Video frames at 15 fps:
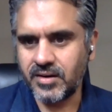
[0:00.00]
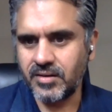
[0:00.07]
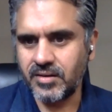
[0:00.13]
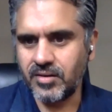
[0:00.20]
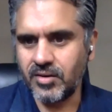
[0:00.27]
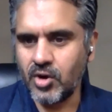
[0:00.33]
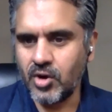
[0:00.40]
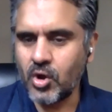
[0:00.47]

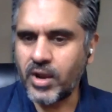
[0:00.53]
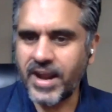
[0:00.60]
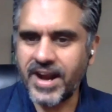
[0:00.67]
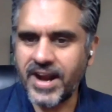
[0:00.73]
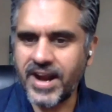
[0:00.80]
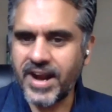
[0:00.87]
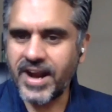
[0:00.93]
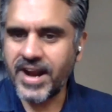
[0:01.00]
Look
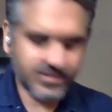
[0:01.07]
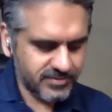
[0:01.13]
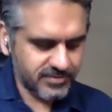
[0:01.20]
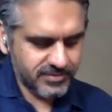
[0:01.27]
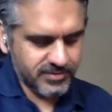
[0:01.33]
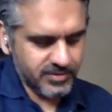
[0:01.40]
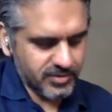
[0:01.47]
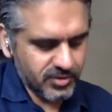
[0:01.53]
at,
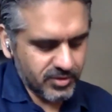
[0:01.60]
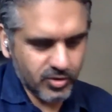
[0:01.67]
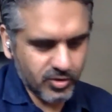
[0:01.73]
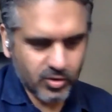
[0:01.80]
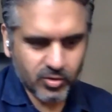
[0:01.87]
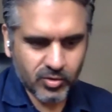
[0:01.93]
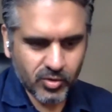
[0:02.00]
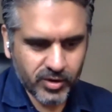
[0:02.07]
you
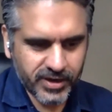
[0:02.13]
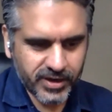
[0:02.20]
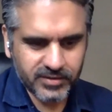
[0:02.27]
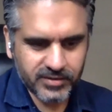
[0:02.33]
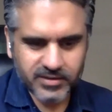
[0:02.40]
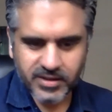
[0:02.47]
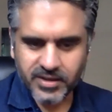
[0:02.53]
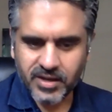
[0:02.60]
know, look at
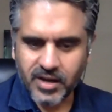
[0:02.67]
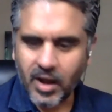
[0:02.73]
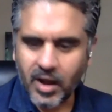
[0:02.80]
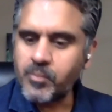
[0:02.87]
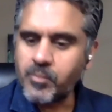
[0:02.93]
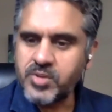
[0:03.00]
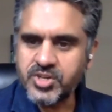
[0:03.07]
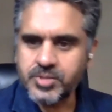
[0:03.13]
the
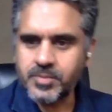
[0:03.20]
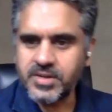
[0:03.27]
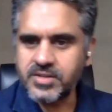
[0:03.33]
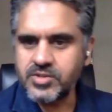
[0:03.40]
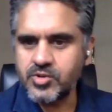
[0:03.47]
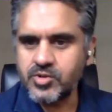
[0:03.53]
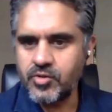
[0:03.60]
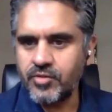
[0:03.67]

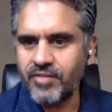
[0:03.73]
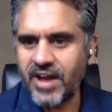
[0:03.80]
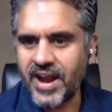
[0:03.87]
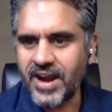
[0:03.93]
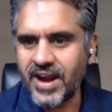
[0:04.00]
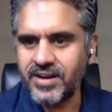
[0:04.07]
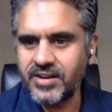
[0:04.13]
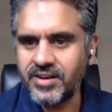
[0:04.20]
accomplishments you have
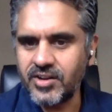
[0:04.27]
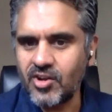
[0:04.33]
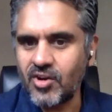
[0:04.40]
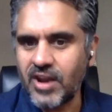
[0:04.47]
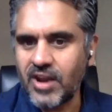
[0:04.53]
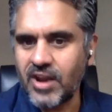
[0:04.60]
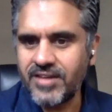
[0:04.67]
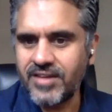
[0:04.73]
had in your
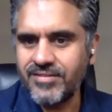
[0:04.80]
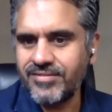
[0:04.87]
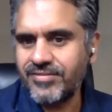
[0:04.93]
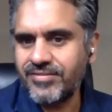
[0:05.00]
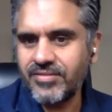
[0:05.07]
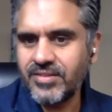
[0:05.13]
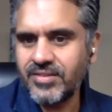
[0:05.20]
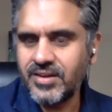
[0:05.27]

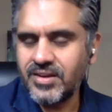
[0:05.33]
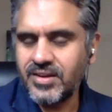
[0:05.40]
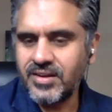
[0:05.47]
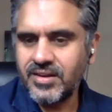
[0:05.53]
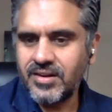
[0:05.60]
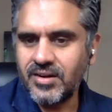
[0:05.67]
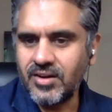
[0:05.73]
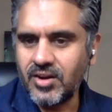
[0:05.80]
life,
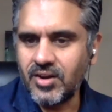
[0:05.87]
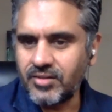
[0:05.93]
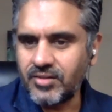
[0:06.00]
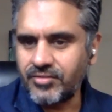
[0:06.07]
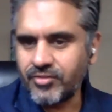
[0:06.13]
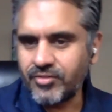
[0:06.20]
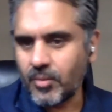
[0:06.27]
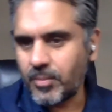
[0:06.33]
learn
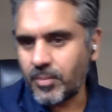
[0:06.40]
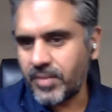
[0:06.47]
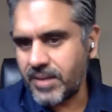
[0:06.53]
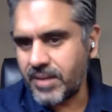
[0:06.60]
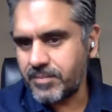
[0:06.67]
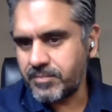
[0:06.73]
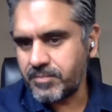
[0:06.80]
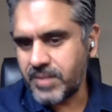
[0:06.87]
from
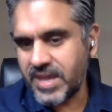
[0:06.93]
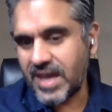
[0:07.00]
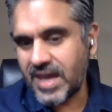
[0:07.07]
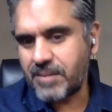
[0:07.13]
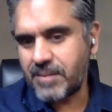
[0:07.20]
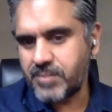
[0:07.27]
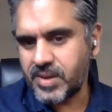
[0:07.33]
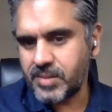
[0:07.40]
them, be
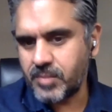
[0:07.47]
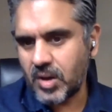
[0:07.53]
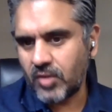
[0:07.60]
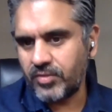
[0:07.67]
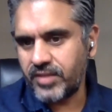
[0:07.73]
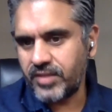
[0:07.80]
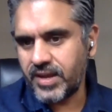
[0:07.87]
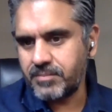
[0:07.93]
happy
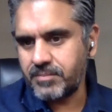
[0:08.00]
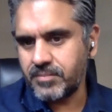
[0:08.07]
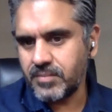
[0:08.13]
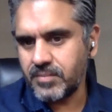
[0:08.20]
about them.